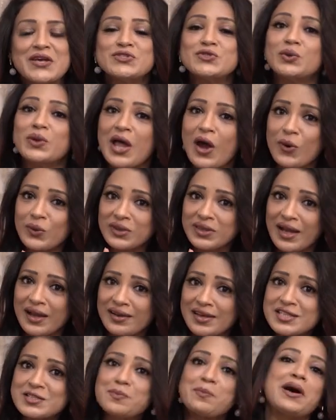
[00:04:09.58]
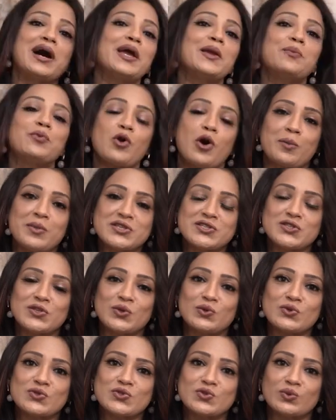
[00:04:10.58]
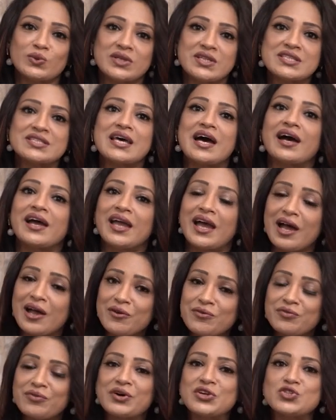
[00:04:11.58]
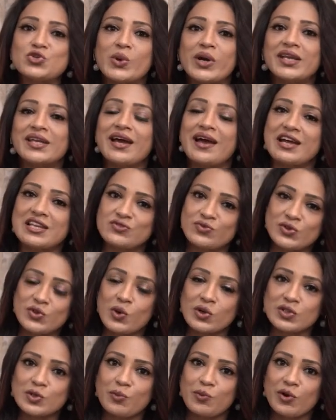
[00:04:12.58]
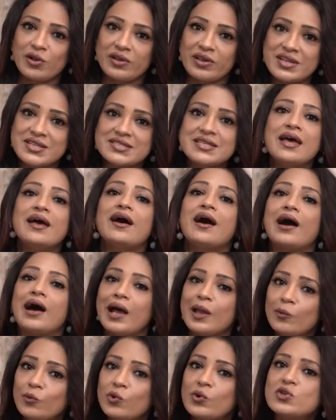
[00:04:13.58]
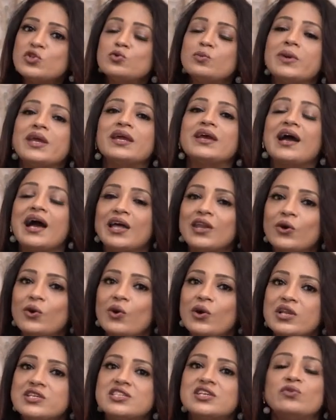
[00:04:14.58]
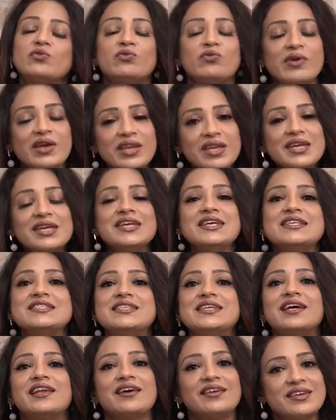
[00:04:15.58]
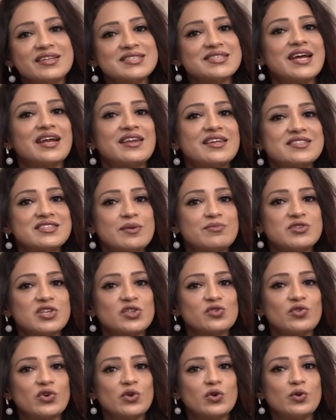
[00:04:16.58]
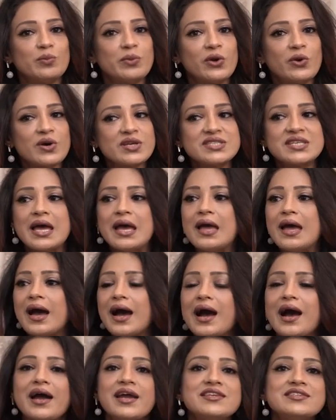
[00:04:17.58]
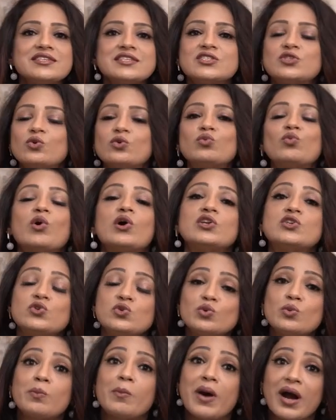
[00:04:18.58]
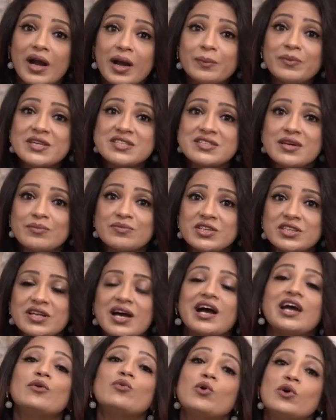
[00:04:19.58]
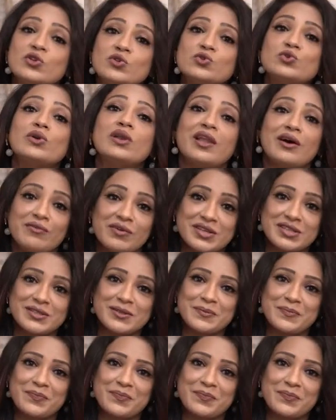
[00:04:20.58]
So now that is my promise to you students. I have joined hands with drpolaris. I'm going to make gynecology a very easy and understanding subject for you because I just don't want you to mug up the subject. I want you to love it.